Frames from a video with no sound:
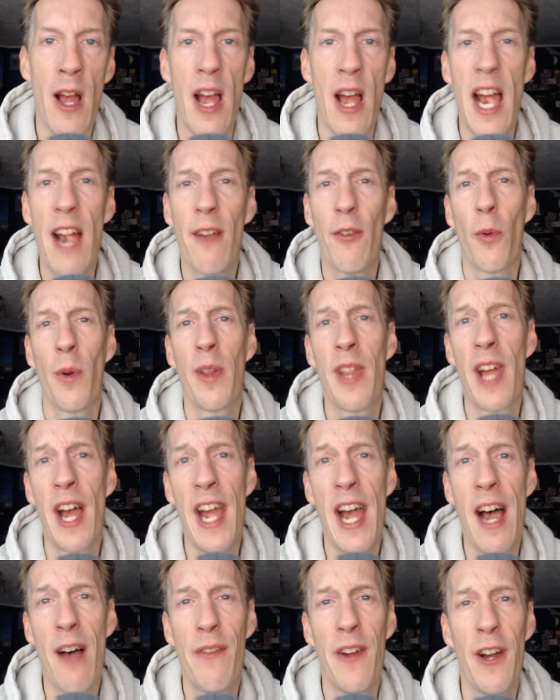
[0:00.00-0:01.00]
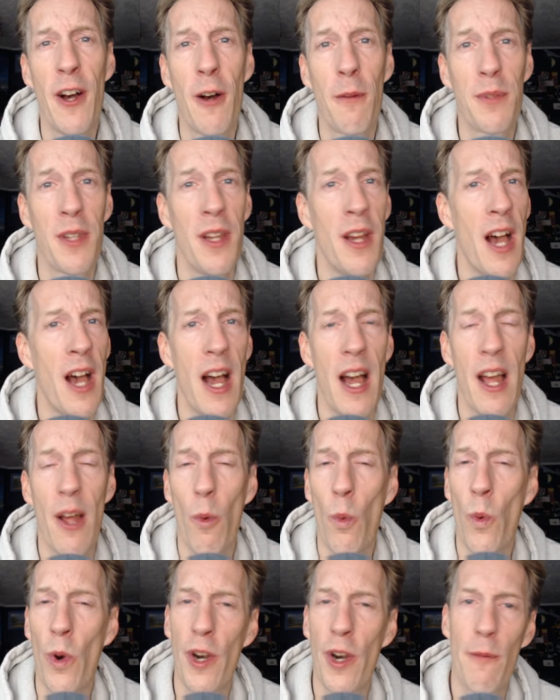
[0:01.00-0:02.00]
Everyone that I have helped,
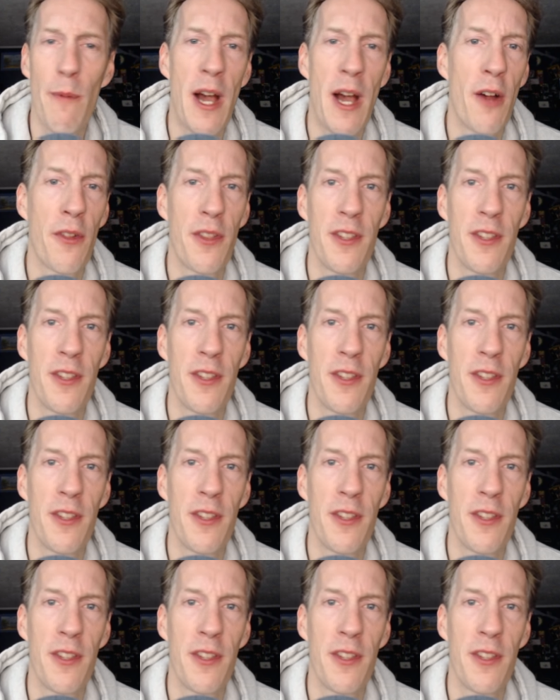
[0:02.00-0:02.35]
word of mouth